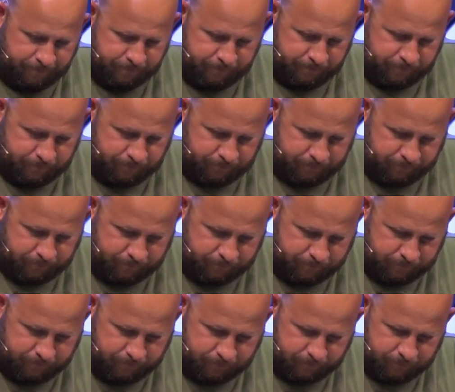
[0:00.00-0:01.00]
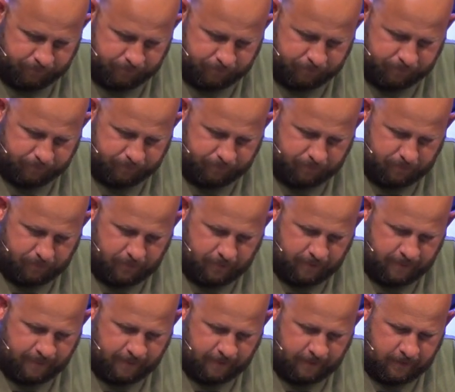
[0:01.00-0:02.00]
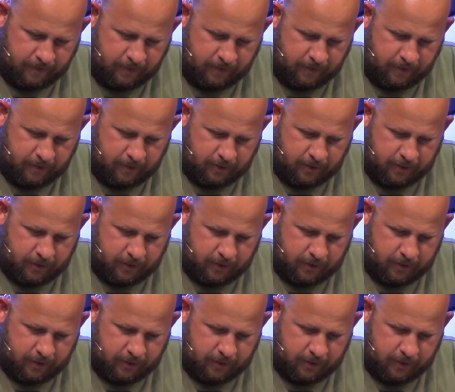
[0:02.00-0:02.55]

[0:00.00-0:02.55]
[no speech]